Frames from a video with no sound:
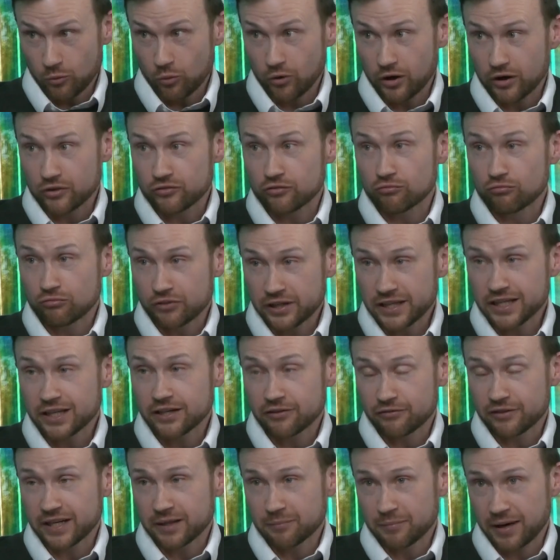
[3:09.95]
Words really,
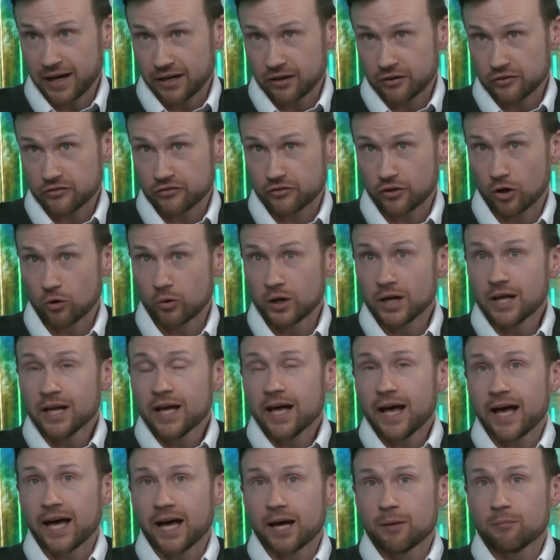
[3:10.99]
really matter. So
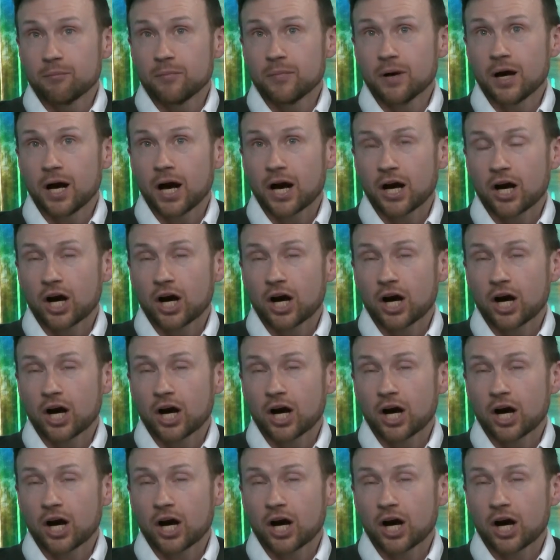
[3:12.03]
a